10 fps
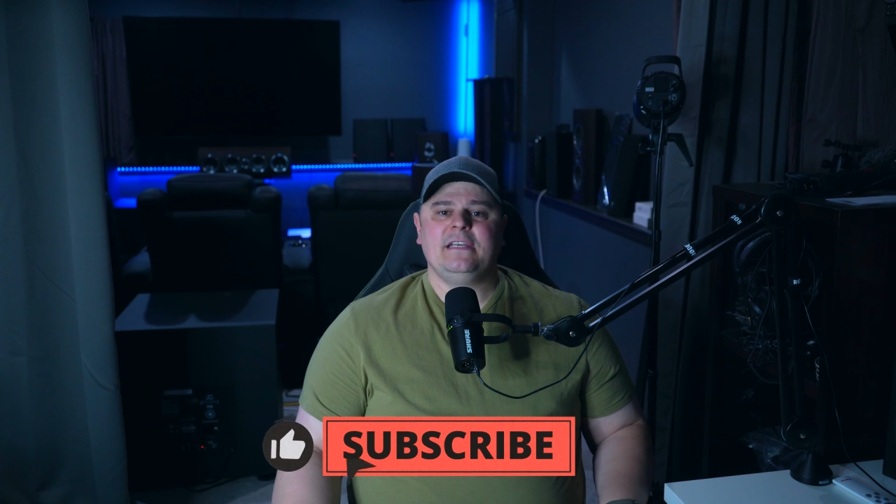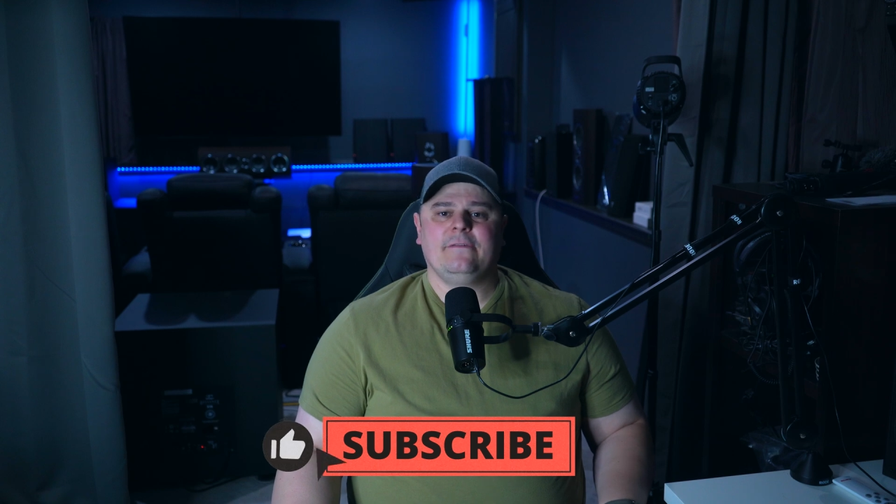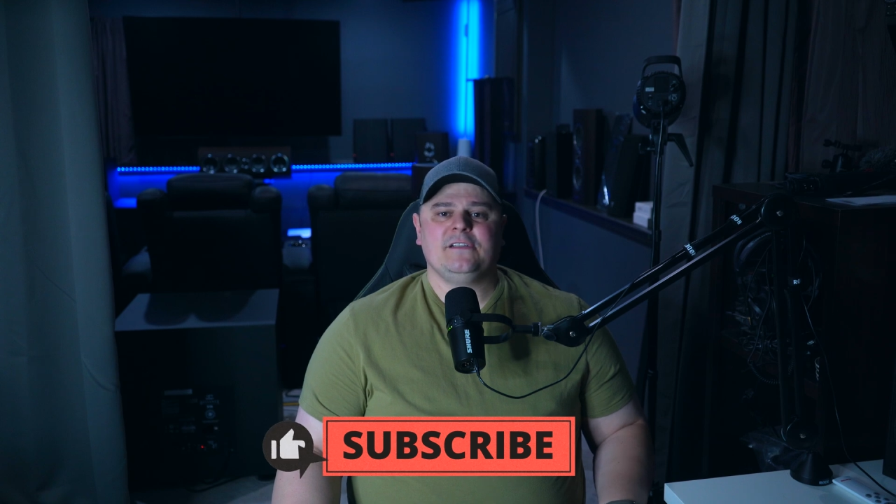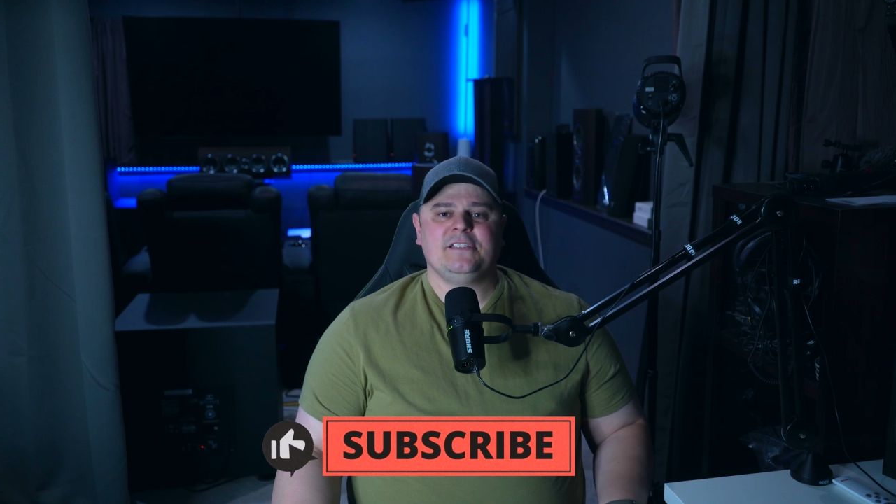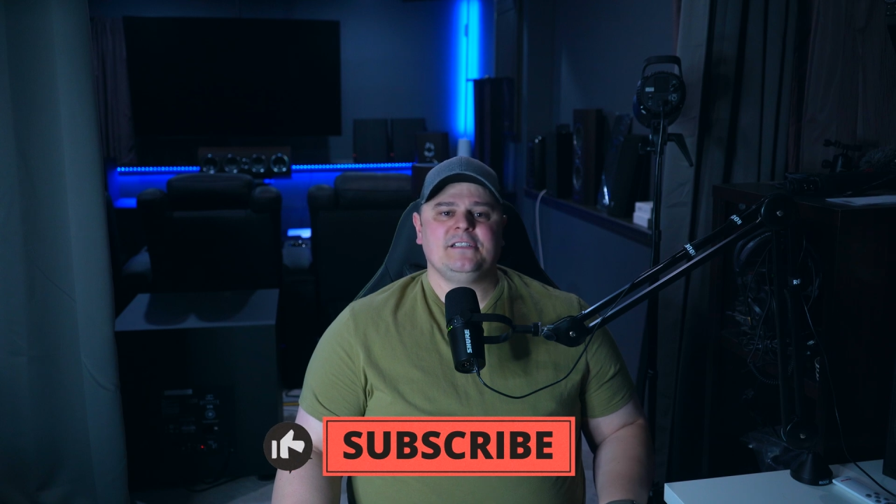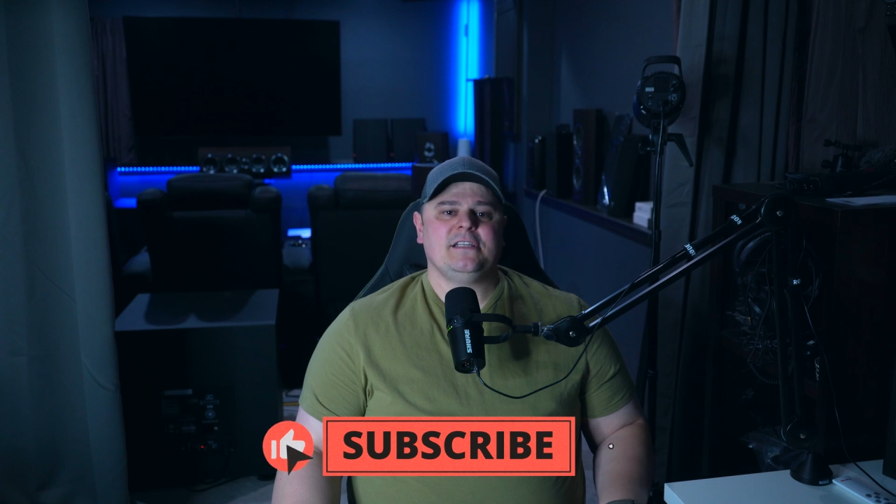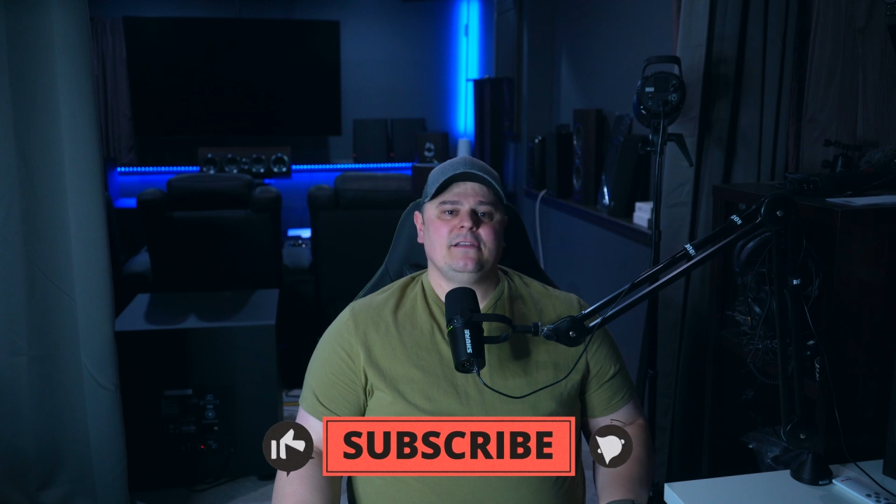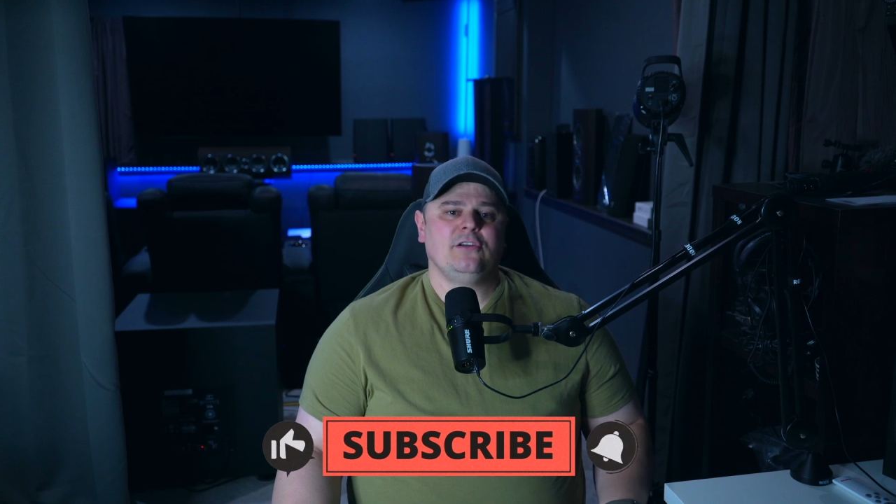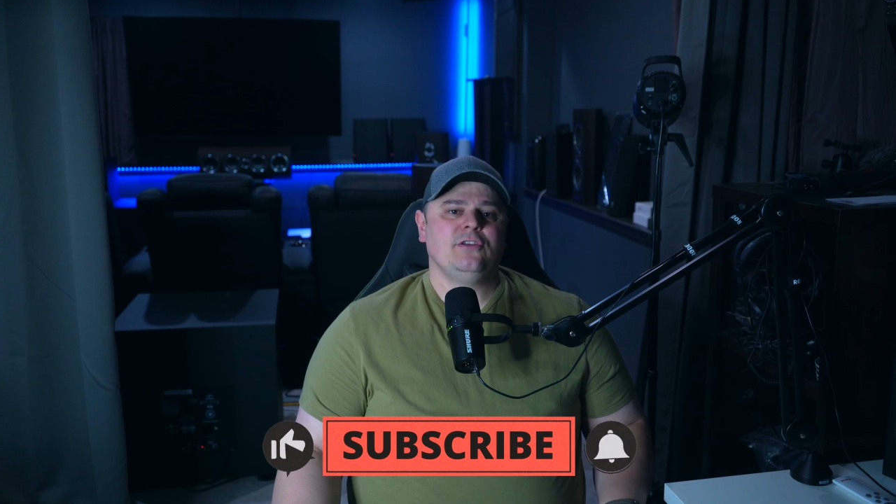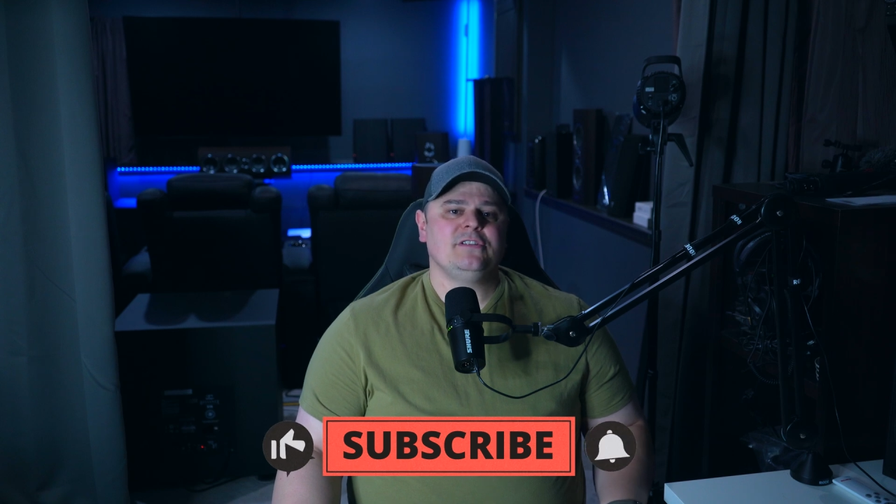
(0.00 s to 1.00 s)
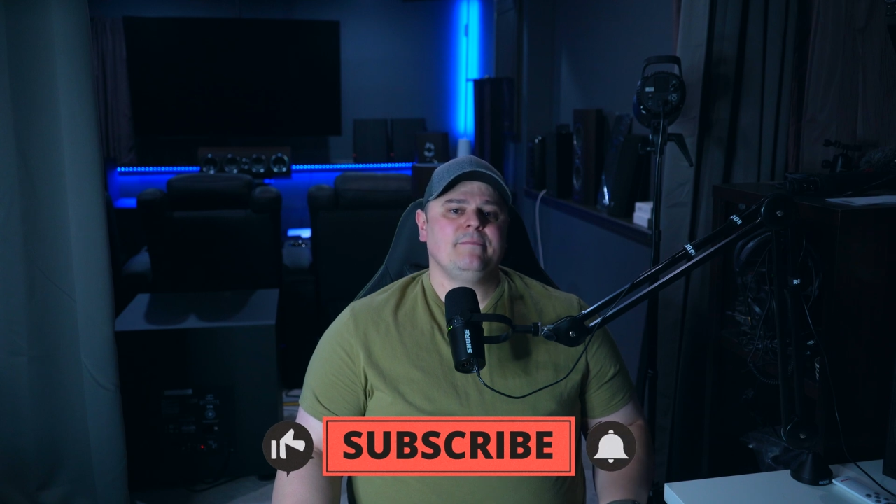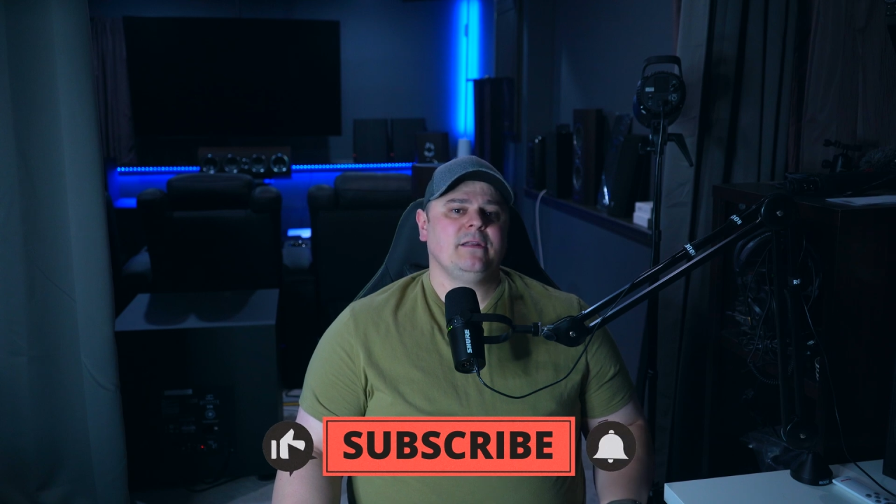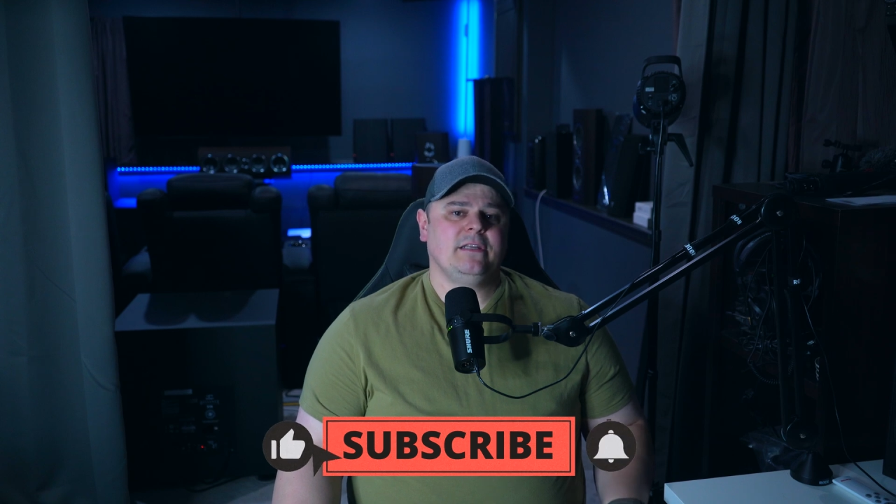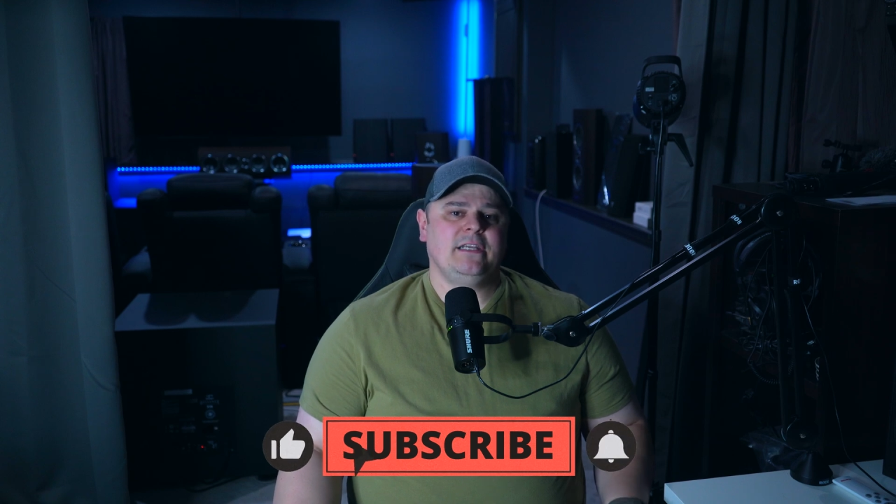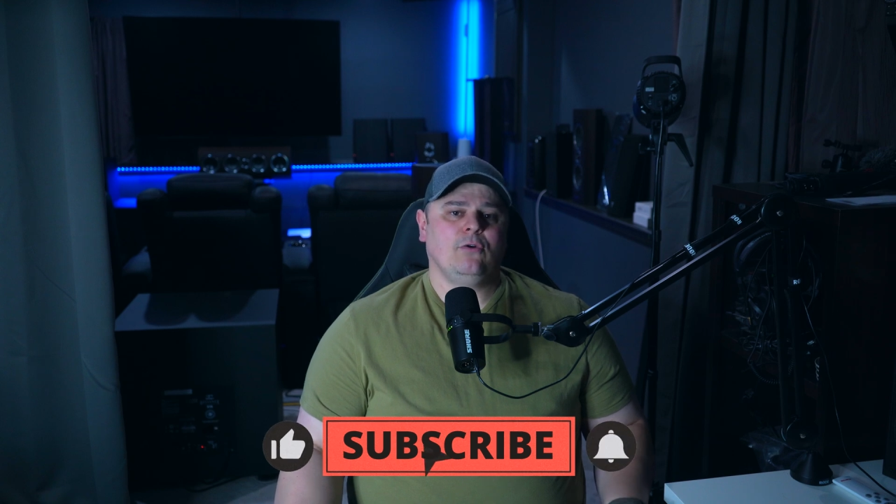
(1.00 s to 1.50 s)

differences in their usability